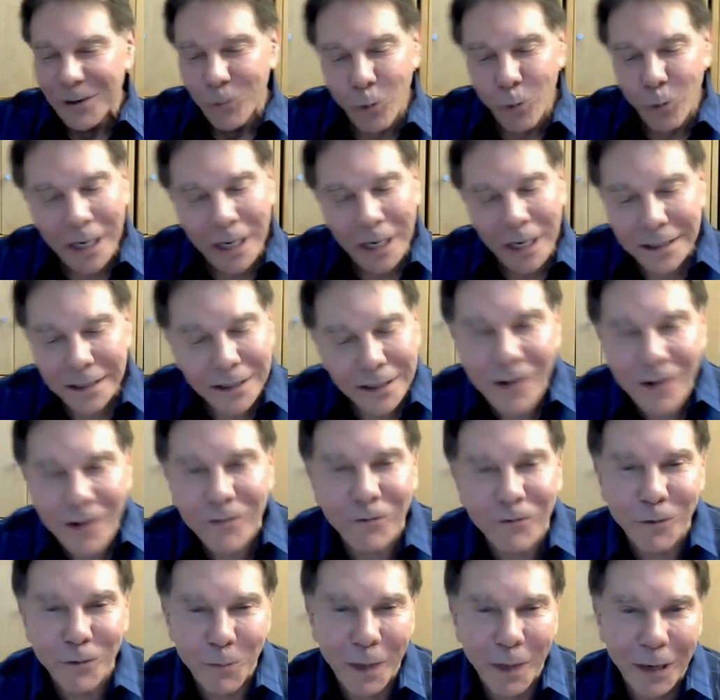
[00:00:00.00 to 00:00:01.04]
What I
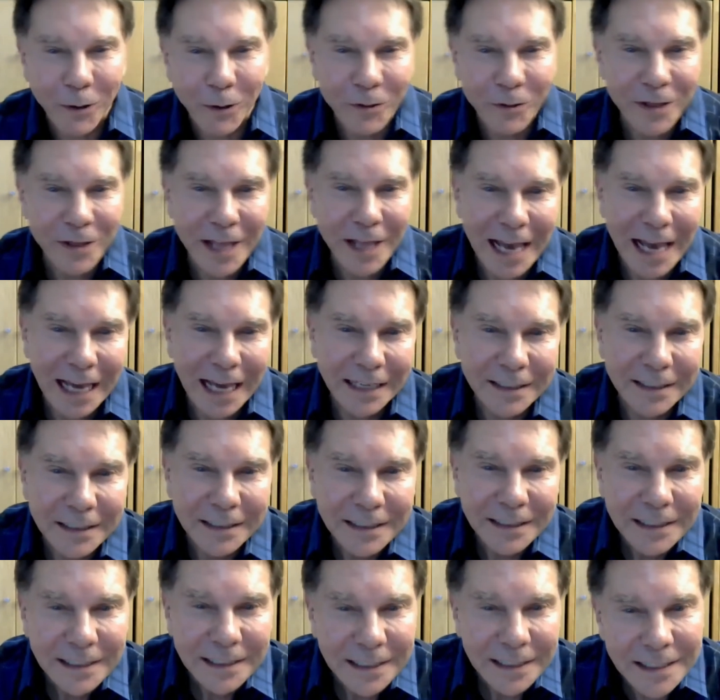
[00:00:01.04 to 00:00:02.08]
love about that
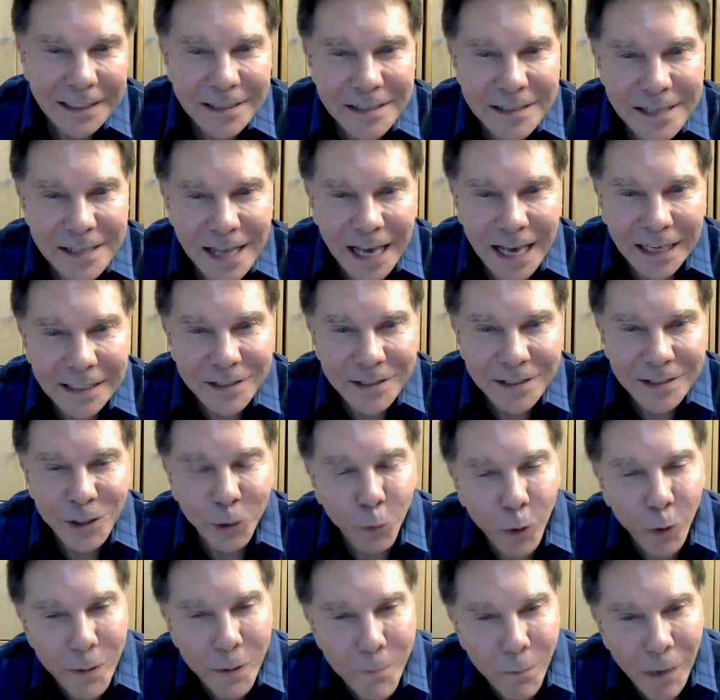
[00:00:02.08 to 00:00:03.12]
is that it's
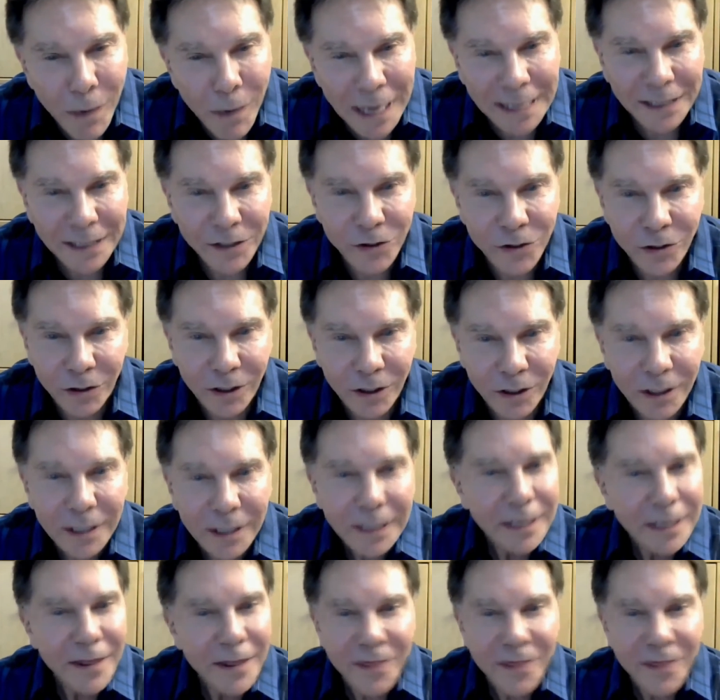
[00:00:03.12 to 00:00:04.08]
a reminder,